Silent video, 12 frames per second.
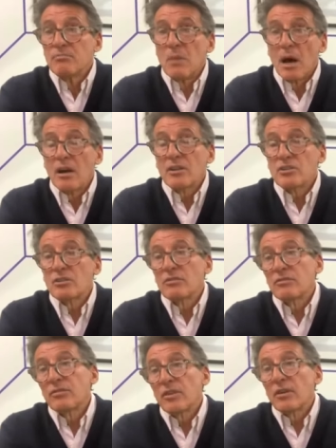March
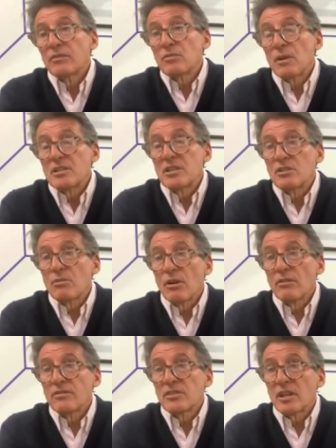of, of
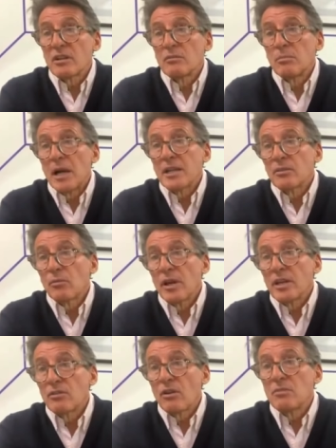2012 and said, oh, by the
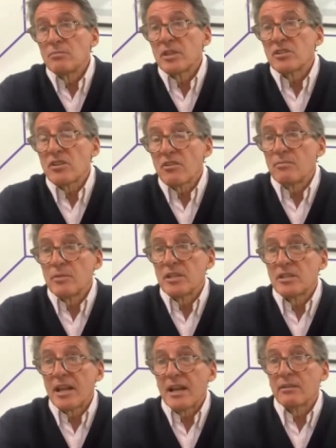way, your opening
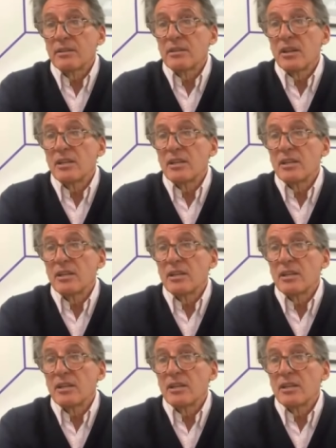ceremonies now in,